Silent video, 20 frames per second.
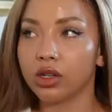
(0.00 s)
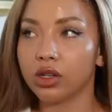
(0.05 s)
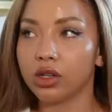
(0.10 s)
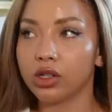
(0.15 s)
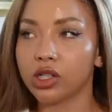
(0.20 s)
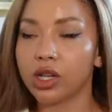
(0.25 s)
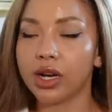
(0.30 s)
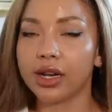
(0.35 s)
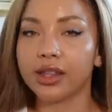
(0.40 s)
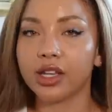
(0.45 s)

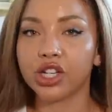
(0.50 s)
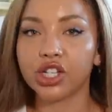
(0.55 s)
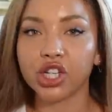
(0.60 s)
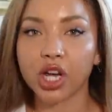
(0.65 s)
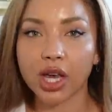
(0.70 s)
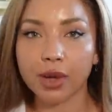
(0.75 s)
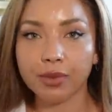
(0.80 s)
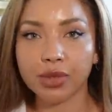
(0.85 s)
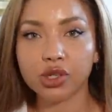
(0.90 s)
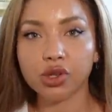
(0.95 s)
So like the
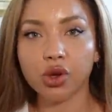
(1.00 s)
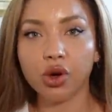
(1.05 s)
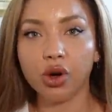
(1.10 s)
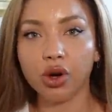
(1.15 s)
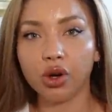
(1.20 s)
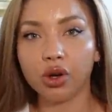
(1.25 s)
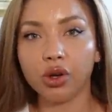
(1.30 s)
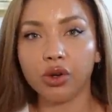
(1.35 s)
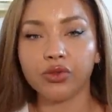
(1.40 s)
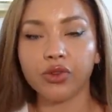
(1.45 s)
shapes
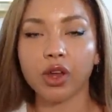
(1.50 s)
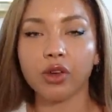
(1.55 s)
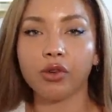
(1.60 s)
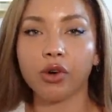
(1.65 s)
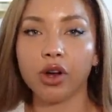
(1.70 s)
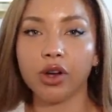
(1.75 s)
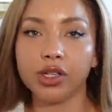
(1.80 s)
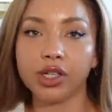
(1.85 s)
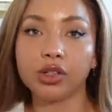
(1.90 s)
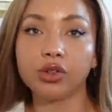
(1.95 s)
of
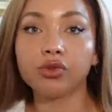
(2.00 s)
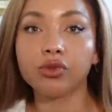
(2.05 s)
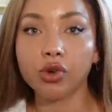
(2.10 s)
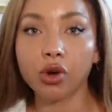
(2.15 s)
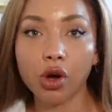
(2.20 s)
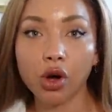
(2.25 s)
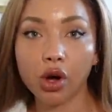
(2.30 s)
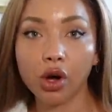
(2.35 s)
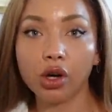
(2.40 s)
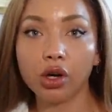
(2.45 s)
eroded
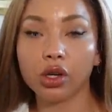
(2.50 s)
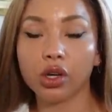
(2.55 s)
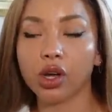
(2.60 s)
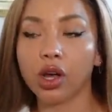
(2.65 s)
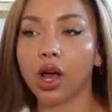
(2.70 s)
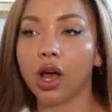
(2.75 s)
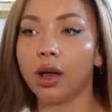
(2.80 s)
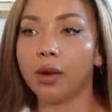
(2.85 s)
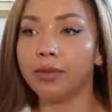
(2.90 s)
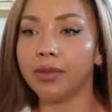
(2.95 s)
rock,
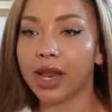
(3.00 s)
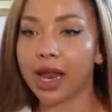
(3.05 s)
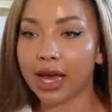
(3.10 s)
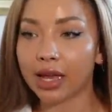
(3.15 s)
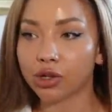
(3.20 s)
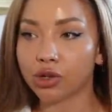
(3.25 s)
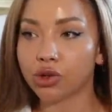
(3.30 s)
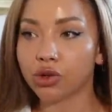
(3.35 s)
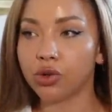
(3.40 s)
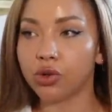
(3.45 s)
um,
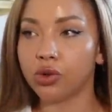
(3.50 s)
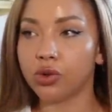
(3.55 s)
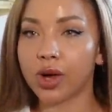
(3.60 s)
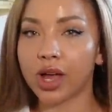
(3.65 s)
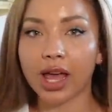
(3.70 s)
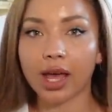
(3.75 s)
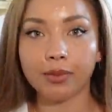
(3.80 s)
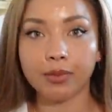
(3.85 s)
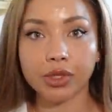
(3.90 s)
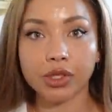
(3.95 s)
natural
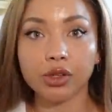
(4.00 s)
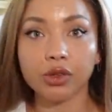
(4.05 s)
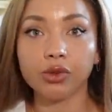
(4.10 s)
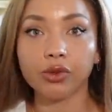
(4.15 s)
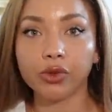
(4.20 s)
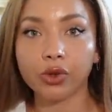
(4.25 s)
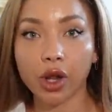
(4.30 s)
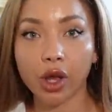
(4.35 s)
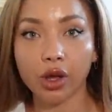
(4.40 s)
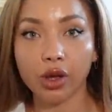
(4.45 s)
ebbs and
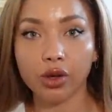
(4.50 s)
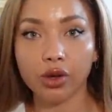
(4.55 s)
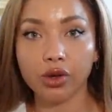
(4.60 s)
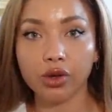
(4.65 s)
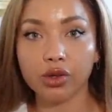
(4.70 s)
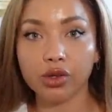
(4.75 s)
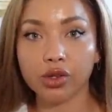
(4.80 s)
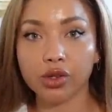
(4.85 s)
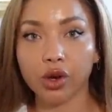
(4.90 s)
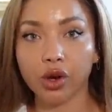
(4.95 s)

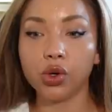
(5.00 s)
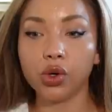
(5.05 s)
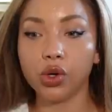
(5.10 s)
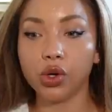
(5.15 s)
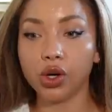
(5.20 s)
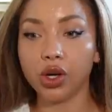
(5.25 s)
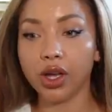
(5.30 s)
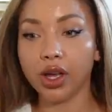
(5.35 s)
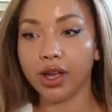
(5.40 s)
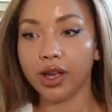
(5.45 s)
flows,
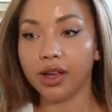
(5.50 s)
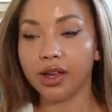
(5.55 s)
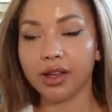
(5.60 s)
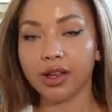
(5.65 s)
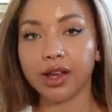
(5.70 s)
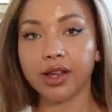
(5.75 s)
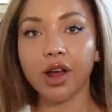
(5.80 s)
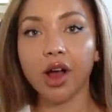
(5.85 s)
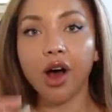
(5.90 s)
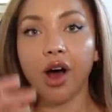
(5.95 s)
or
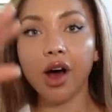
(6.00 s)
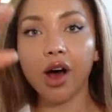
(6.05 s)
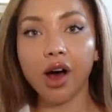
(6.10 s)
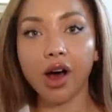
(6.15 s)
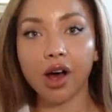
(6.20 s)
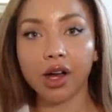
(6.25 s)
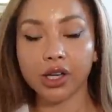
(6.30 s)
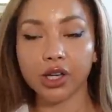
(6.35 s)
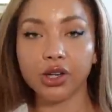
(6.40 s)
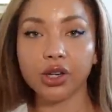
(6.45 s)
an
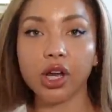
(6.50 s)
arc.